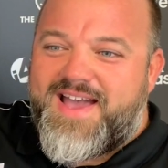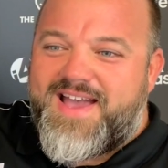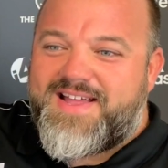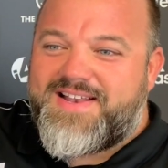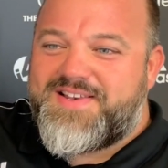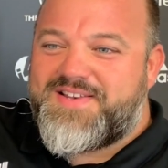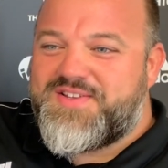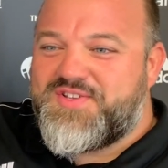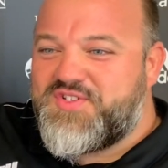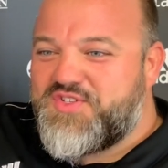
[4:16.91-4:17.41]

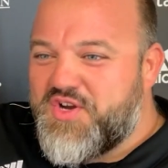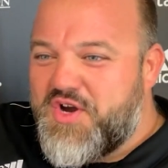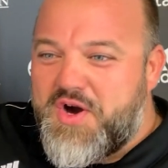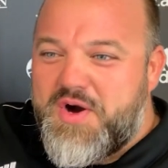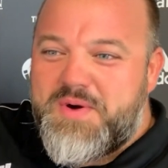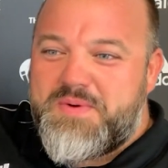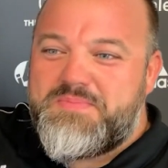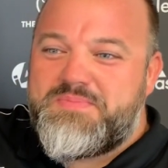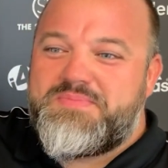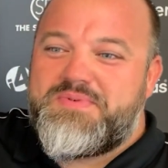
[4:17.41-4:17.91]
and a
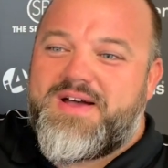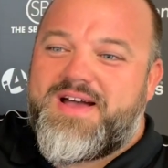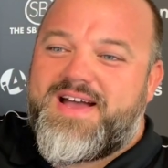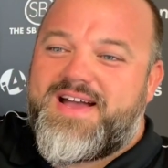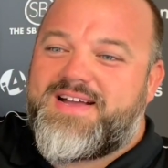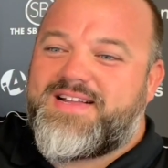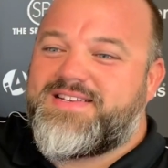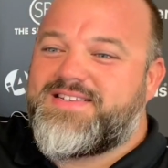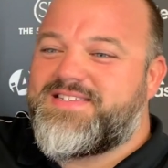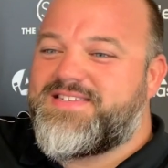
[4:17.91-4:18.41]
job
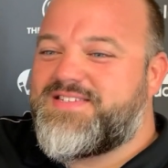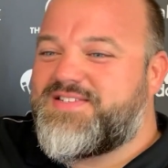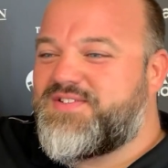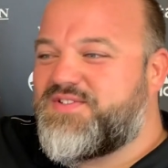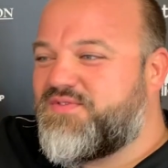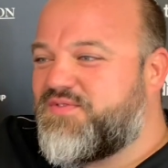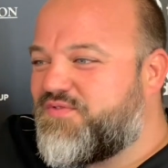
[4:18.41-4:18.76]
and